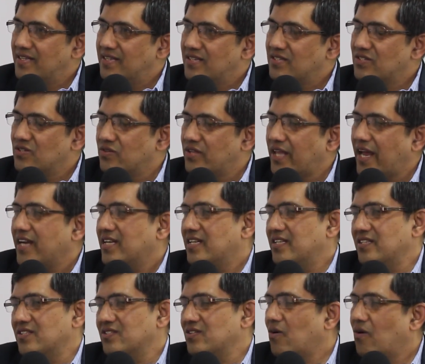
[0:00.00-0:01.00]
So yes,
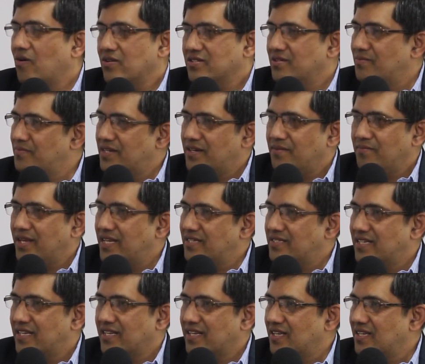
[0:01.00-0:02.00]
that is awesome and
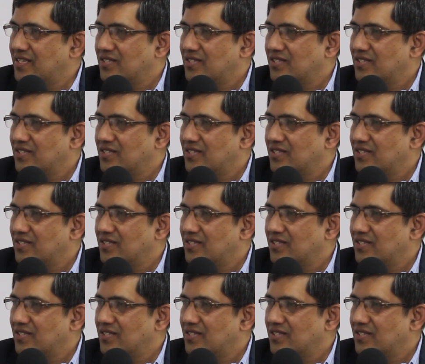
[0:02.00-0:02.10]
amazing.